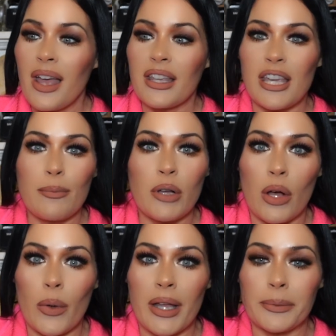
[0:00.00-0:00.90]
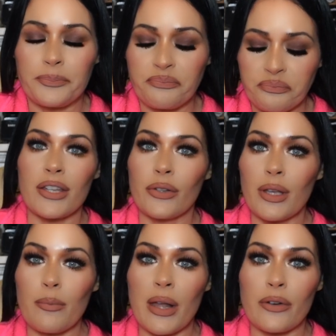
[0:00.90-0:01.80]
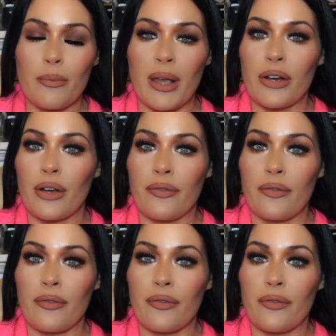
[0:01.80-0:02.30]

Keep going, and you'll get better and better.